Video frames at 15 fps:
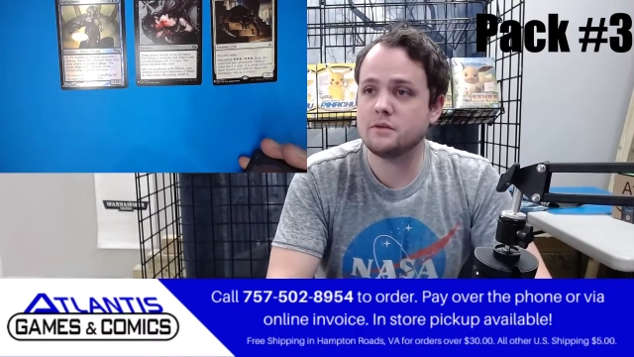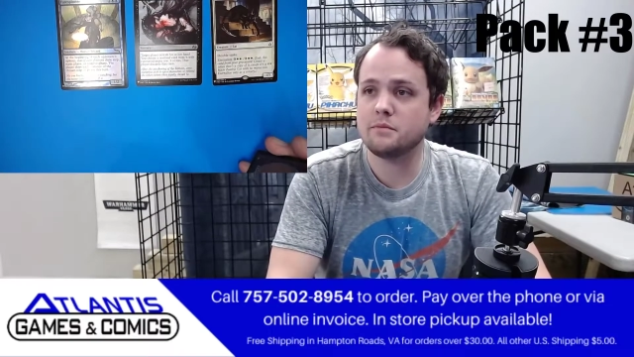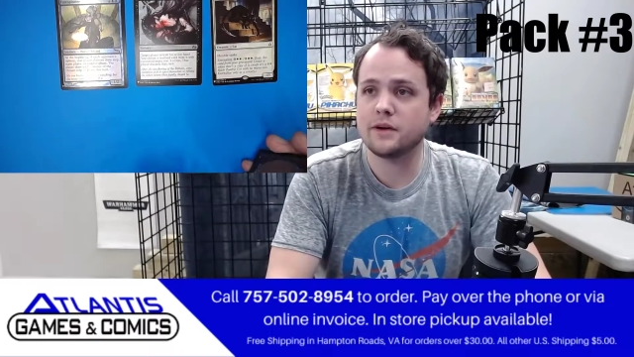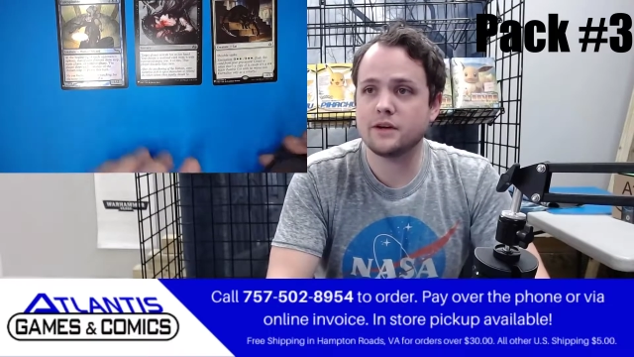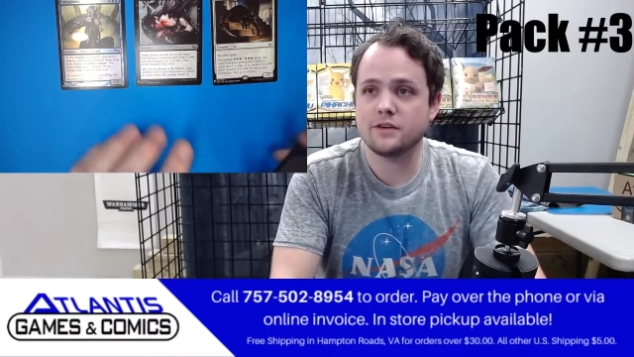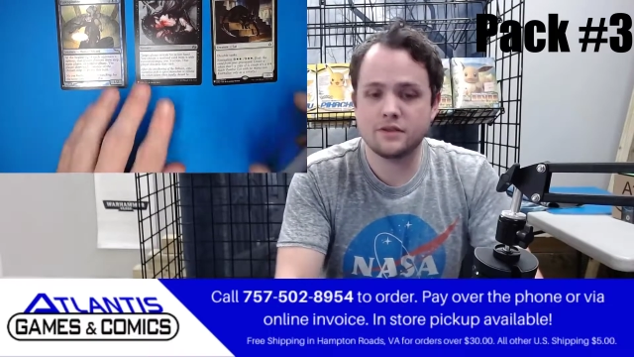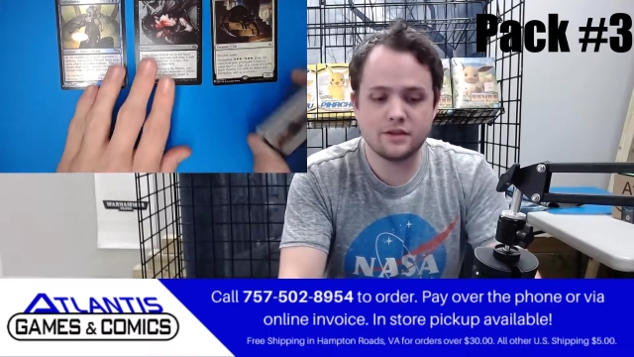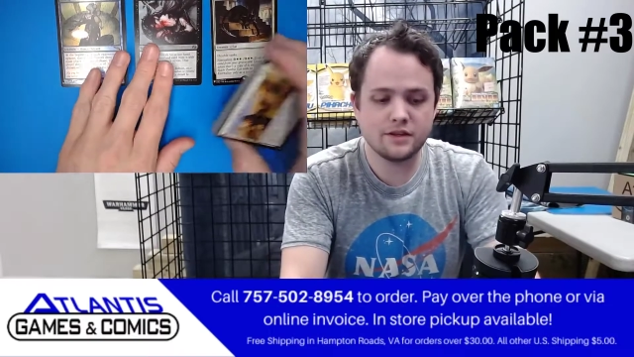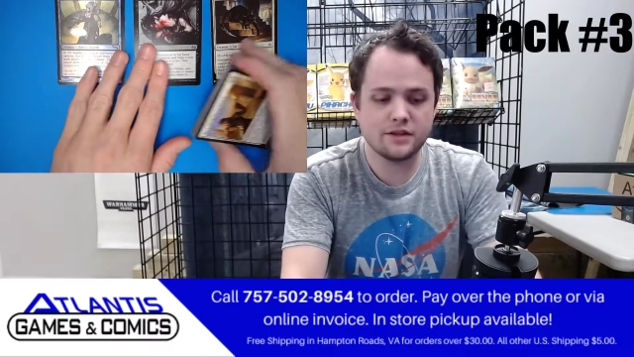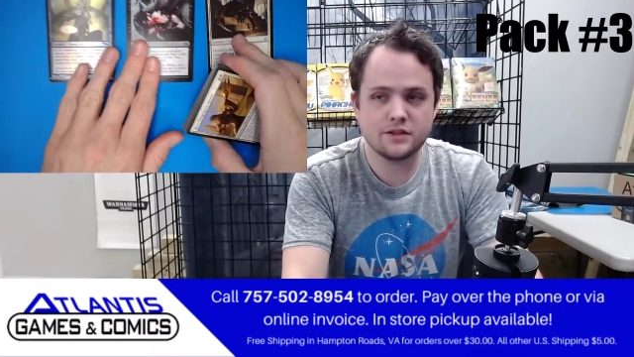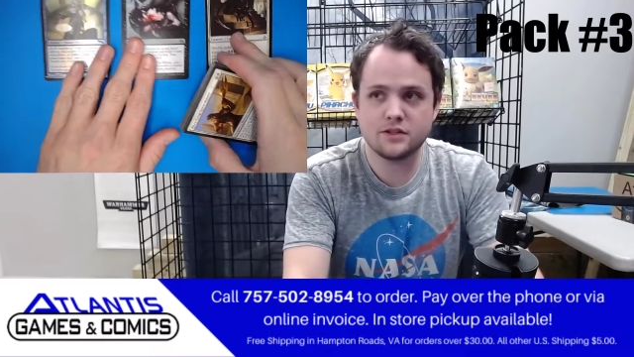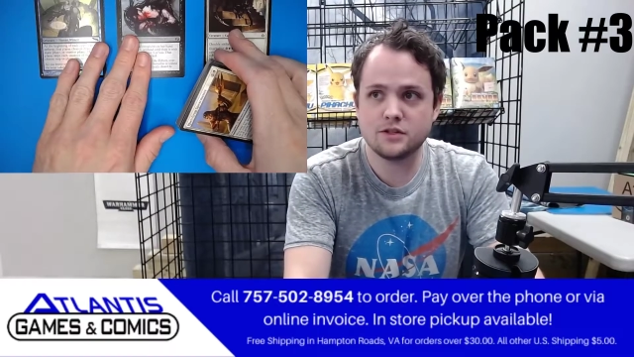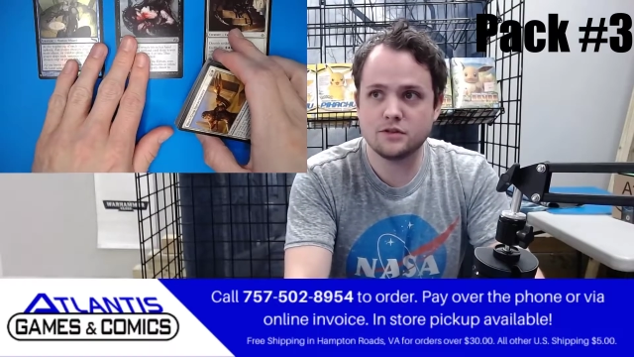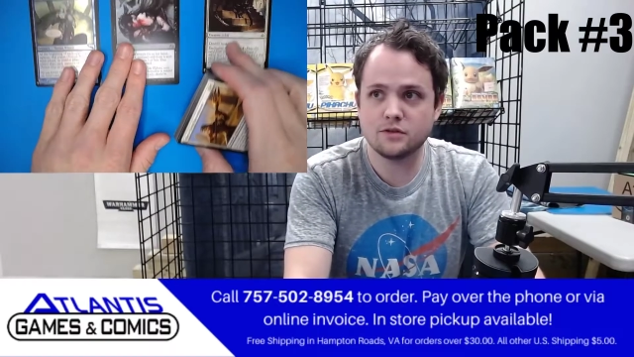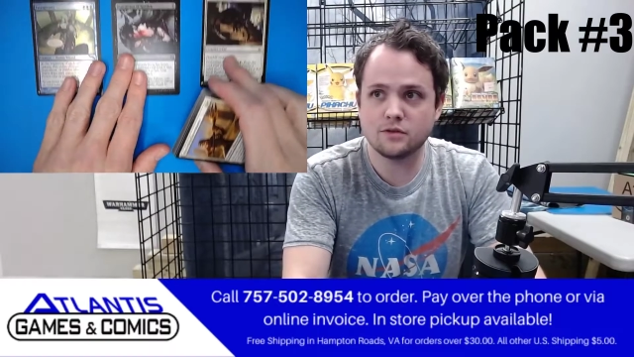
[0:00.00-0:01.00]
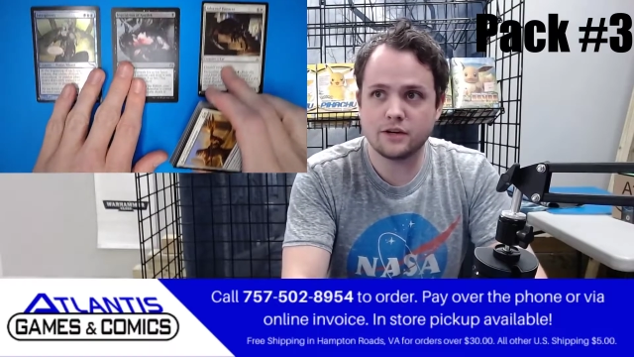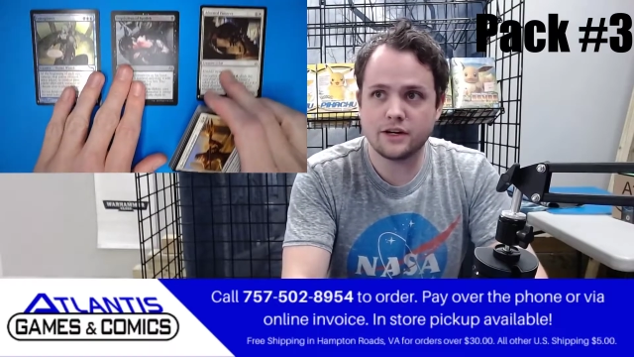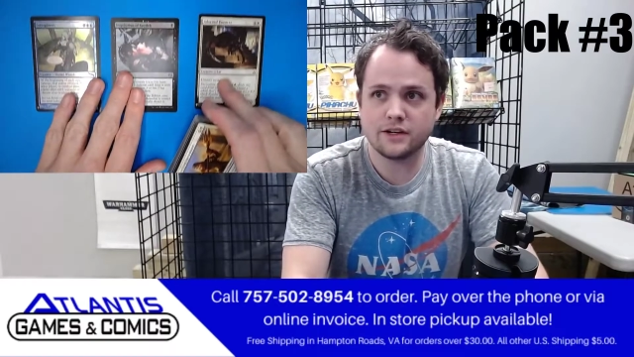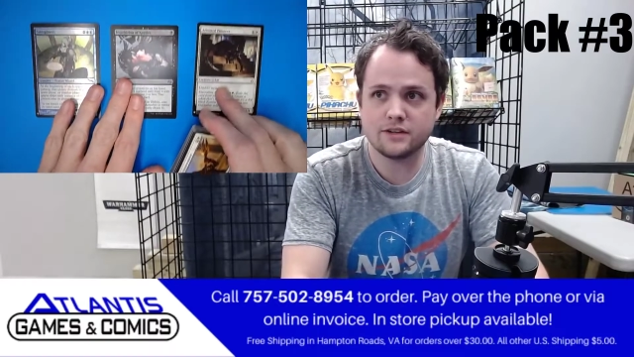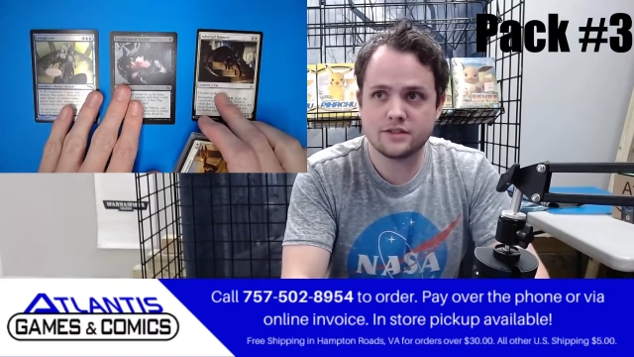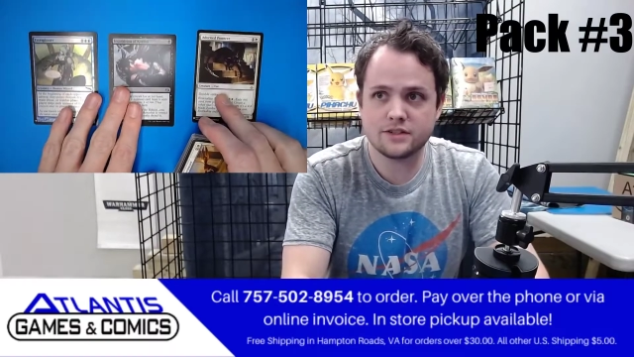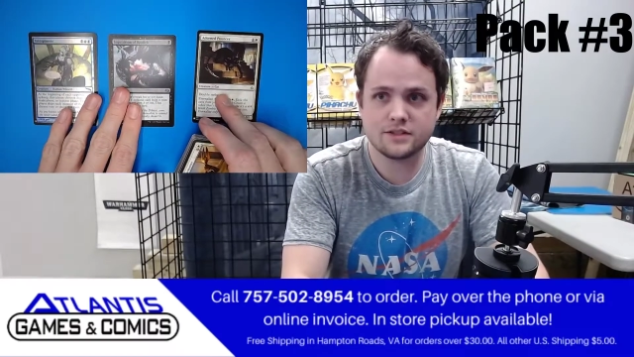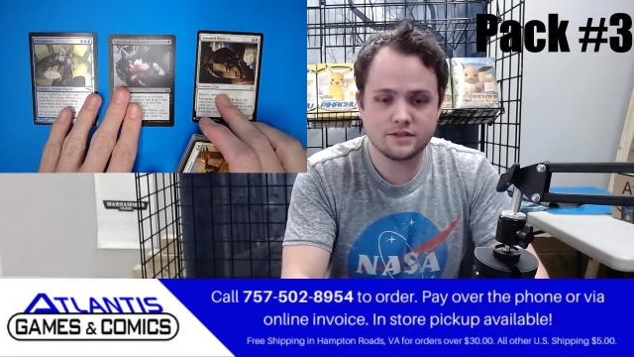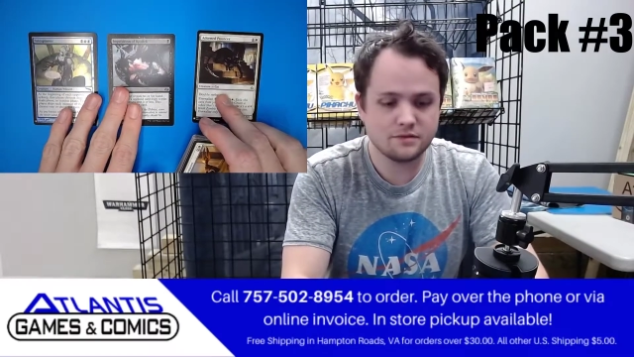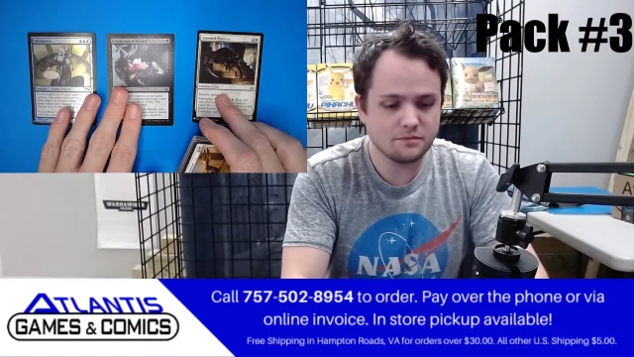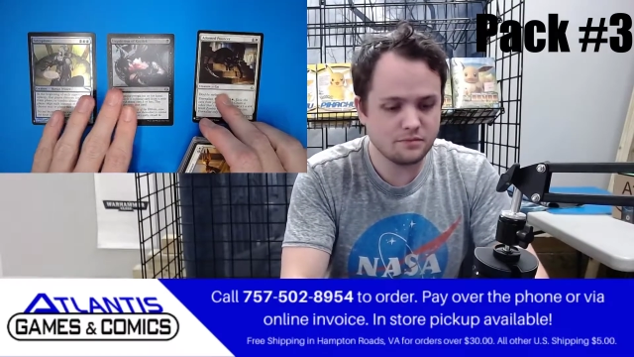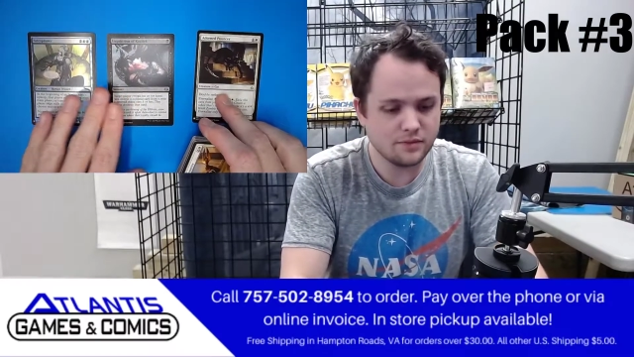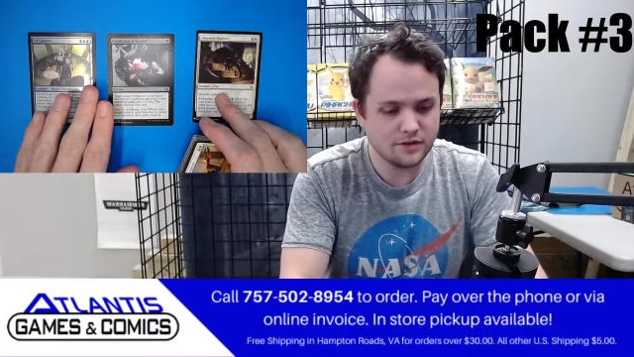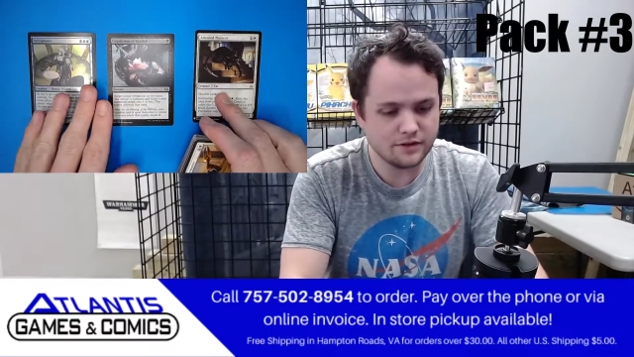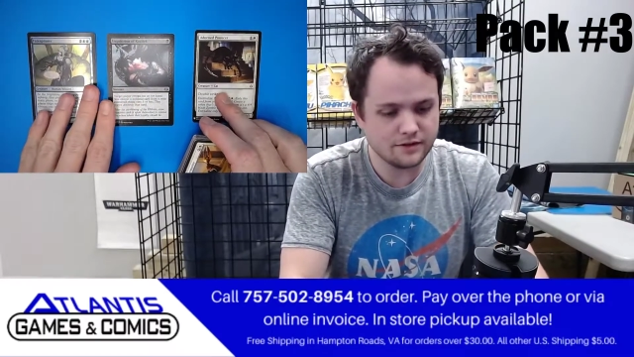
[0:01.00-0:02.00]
better than the two rares, but